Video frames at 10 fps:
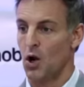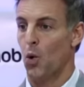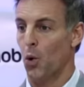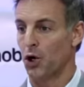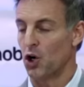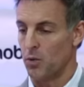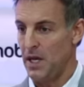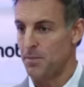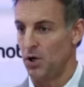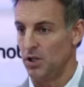we're your
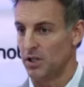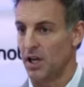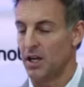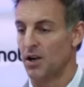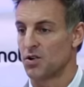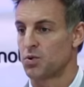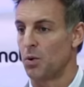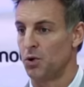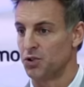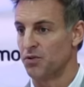people, and here's
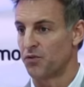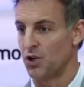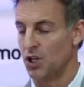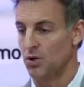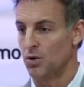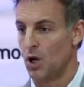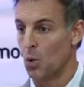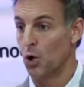what we'll do for you.